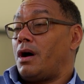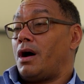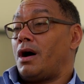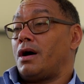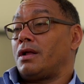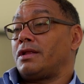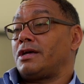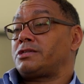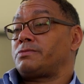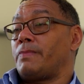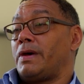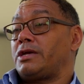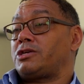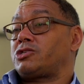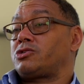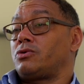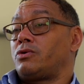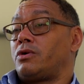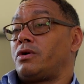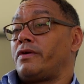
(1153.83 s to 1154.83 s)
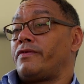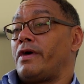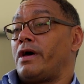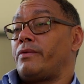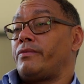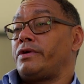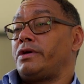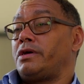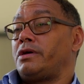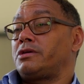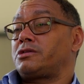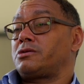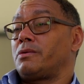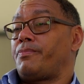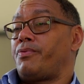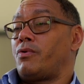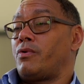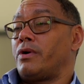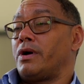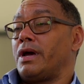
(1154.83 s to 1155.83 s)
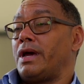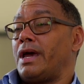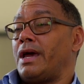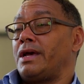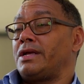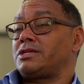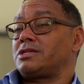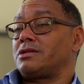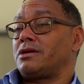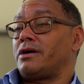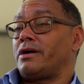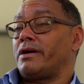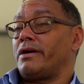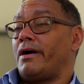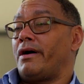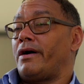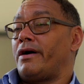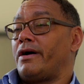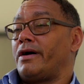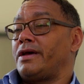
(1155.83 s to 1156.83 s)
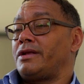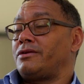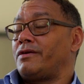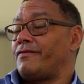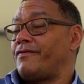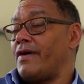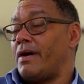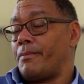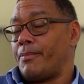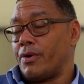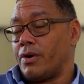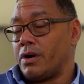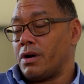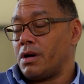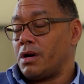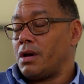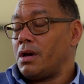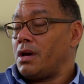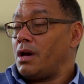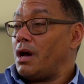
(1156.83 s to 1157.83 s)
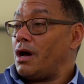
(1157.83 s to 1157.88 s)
Let's make sure that we support Angela in November